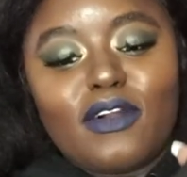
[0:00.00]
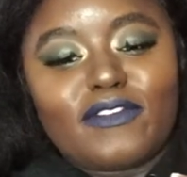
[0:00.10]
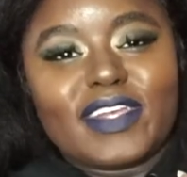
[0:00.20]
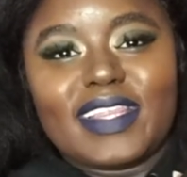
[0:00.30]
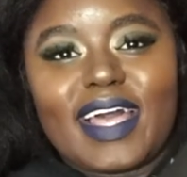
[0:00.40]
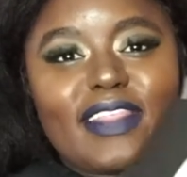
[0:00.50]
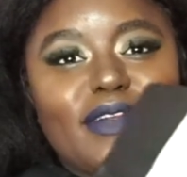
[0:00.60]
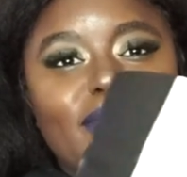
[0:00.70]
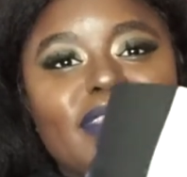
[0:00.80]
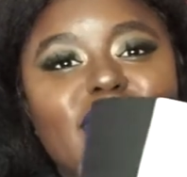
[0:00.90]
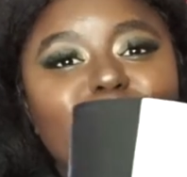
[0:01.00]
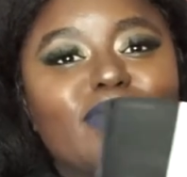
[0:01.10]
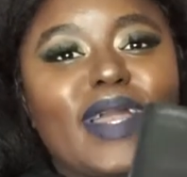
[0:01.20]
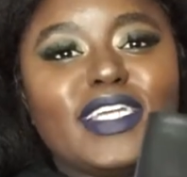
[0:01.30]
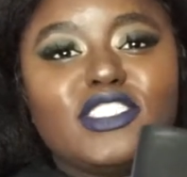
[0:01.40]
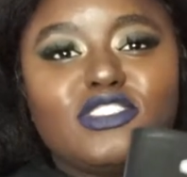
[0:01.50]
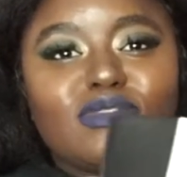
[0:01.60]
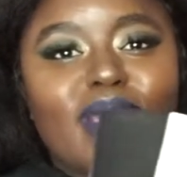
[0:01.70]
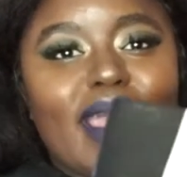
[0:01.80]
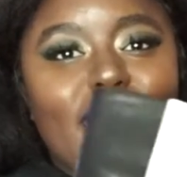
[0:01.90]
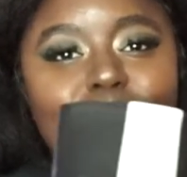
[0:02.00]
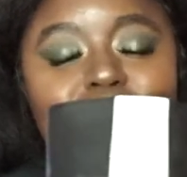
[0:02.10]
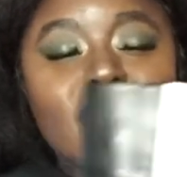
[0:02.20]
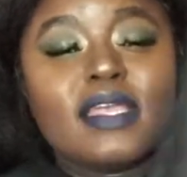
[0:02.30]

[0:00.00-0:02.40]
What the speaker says: over leather with this white stripe.